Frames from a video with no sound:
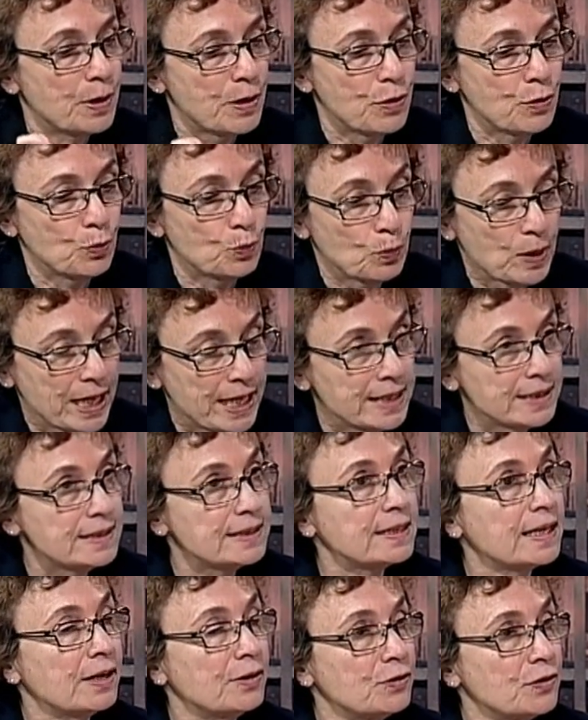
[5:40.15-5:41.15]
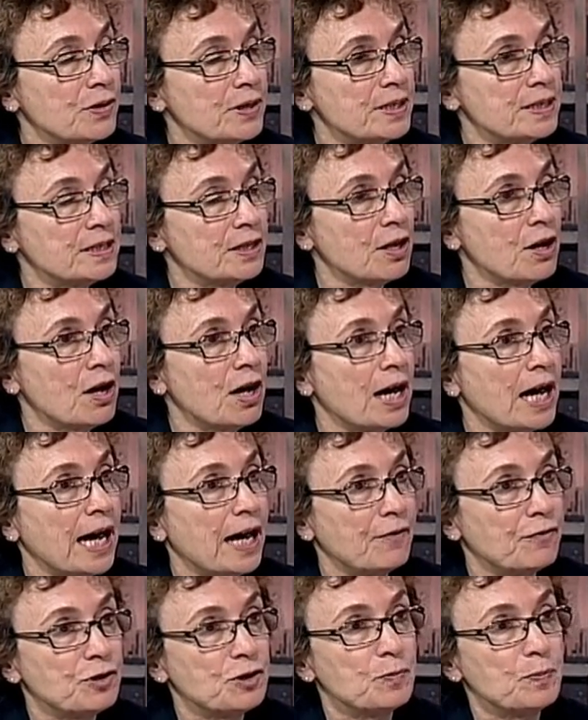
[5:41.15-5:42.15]
the rights under this law
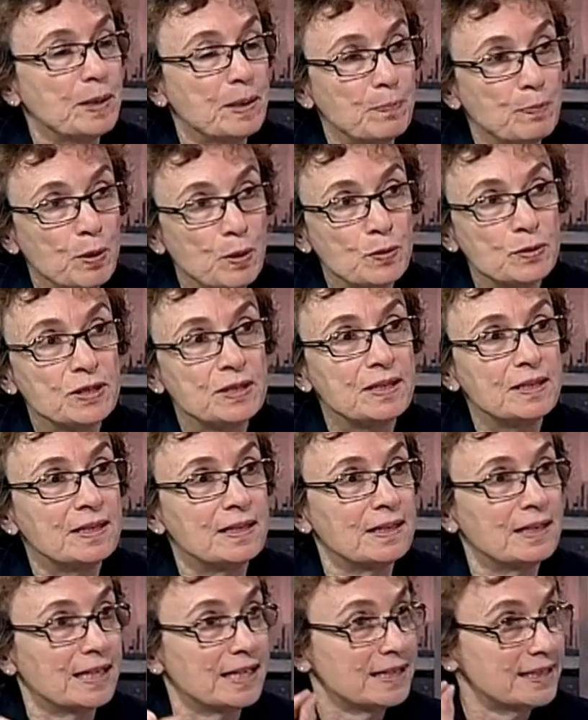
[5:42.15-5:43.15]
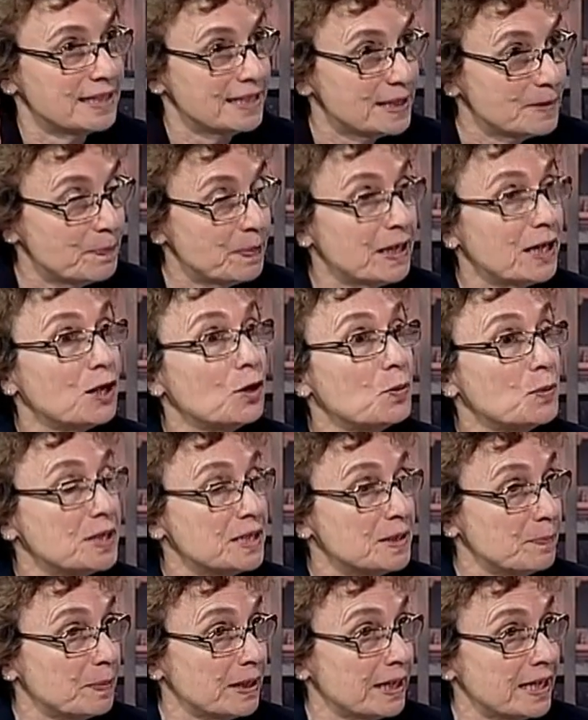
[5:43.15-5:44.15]
have to be posted in a
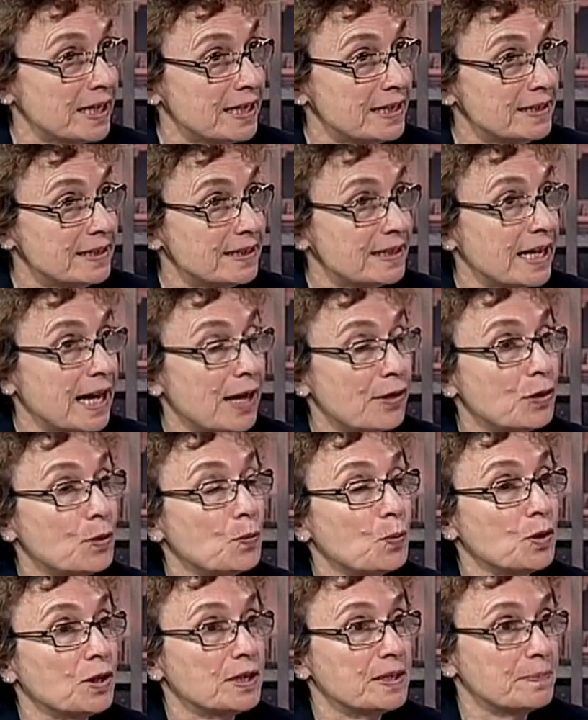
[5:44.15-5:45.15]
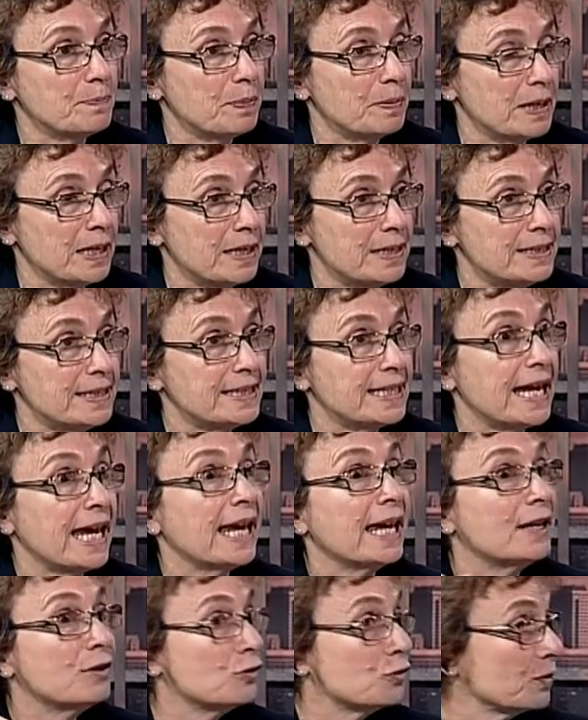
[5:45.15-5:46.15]
conspicuous place at the workplace
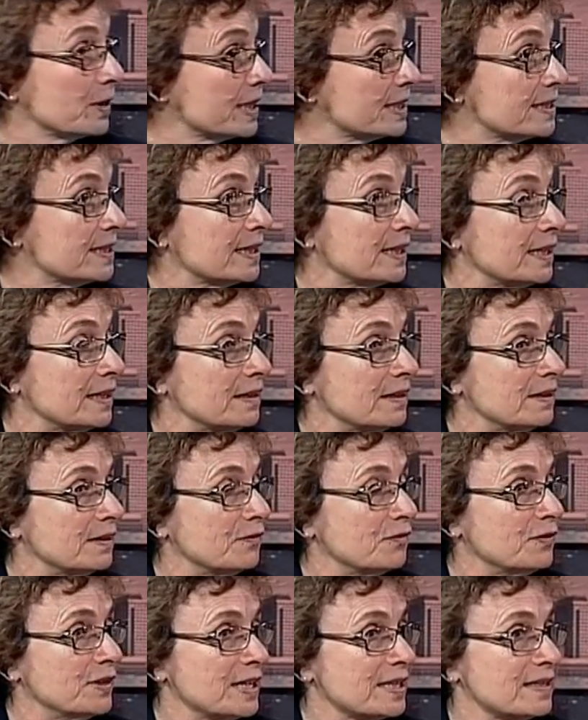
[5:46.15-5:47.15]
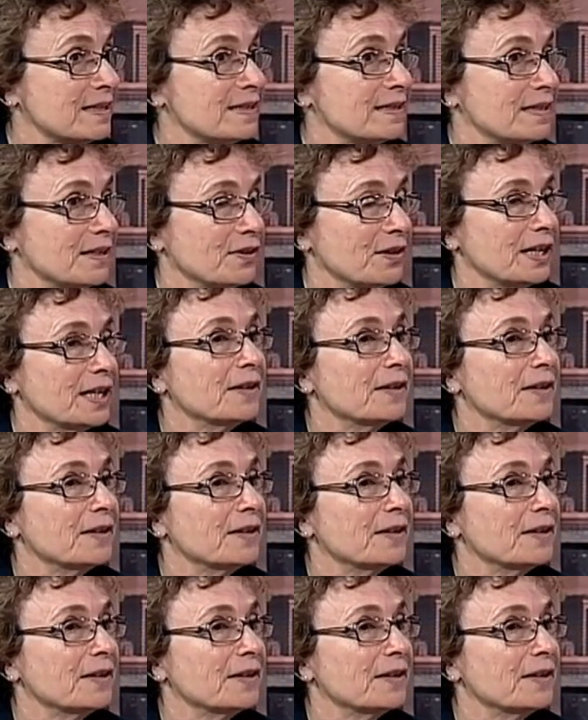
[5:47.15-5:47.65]
and translated if necessary.